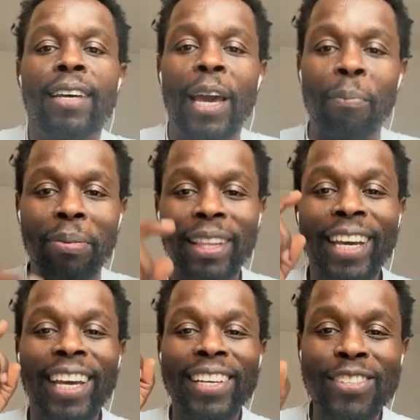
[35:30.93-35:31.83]
Hey,
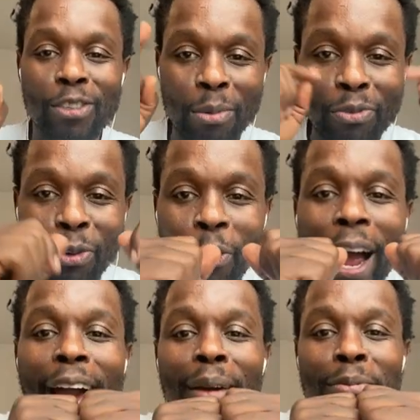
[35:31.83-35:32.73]
please
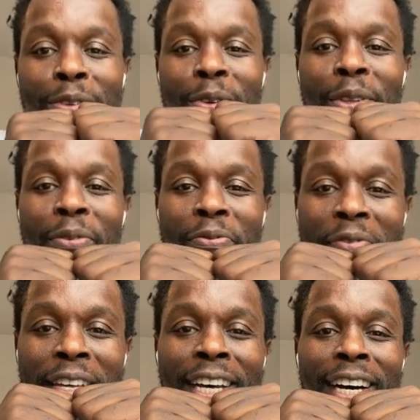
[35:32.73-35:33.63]
subscribe to the
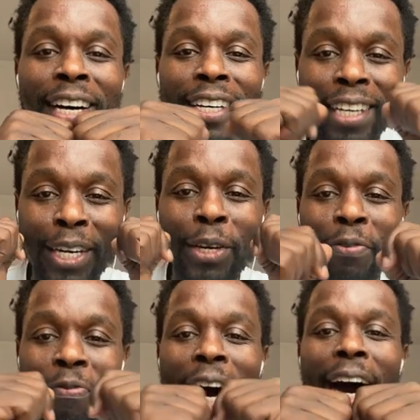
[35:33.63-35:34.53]
Feel Good
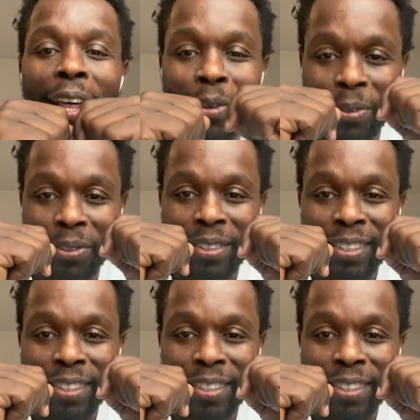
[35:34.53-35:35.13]
Father